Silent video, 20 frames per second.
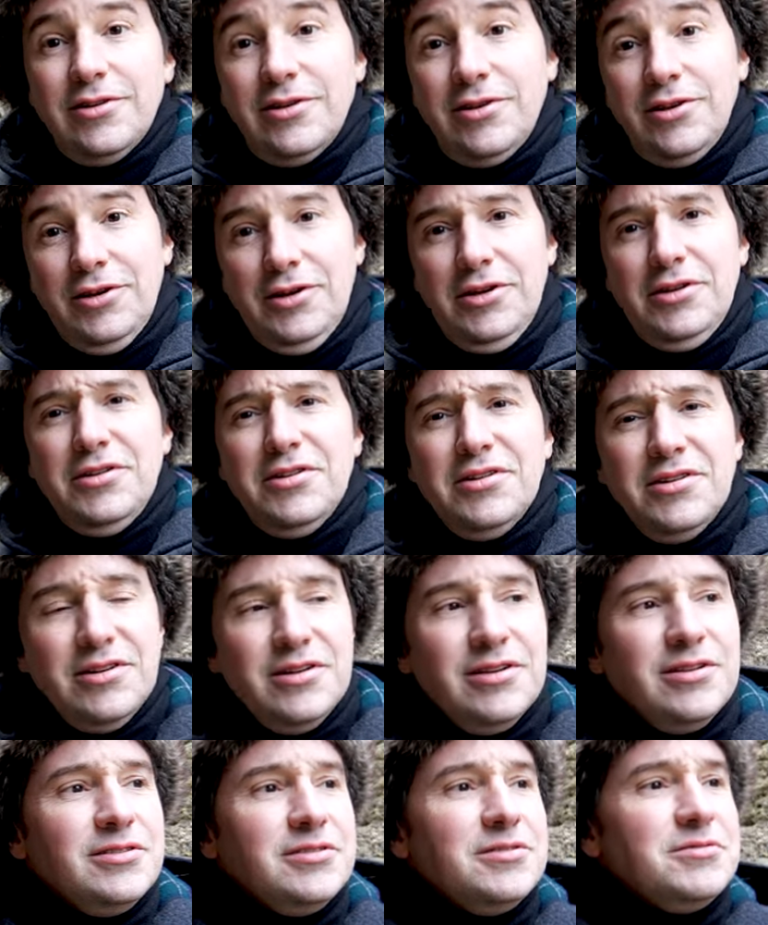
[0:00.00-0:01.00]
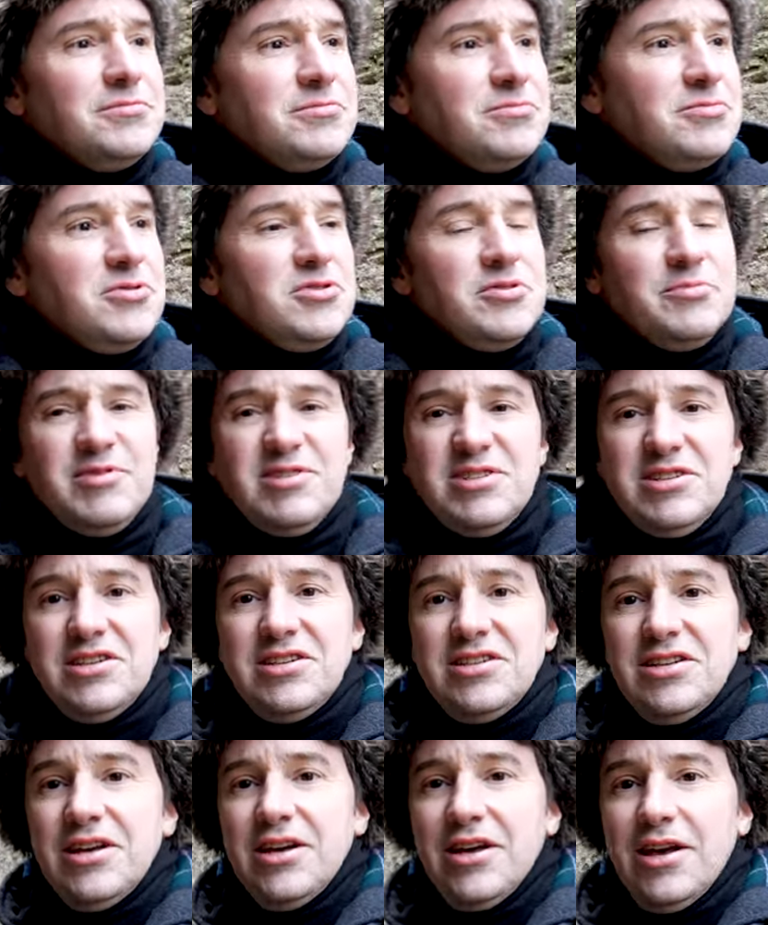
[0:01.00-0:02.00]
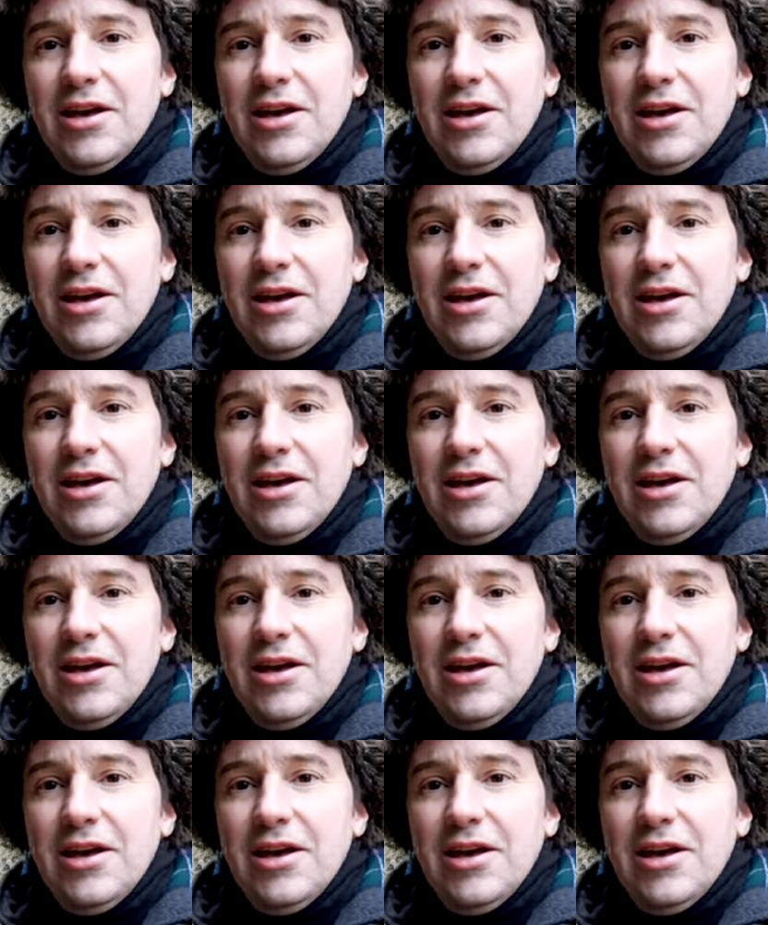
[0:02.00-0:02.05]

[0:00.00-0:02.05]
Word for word: you know, do your business.